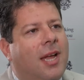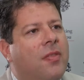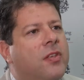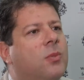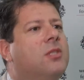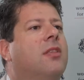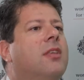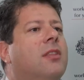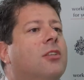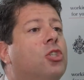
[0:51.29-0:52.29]
And this was
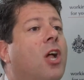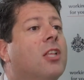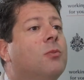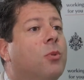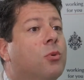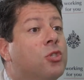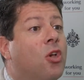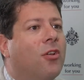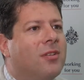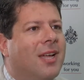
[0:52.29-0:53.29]
something that Charles
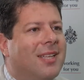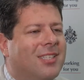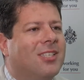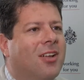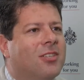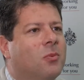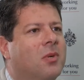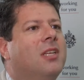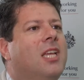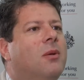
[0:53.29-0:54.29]
Bruzon had started
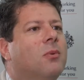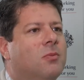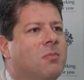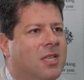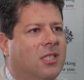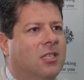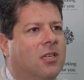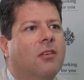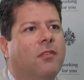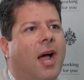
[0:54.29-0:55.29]
when he was
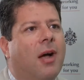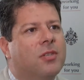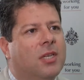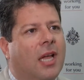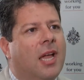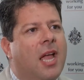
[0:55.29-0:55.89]
Minister for Housing,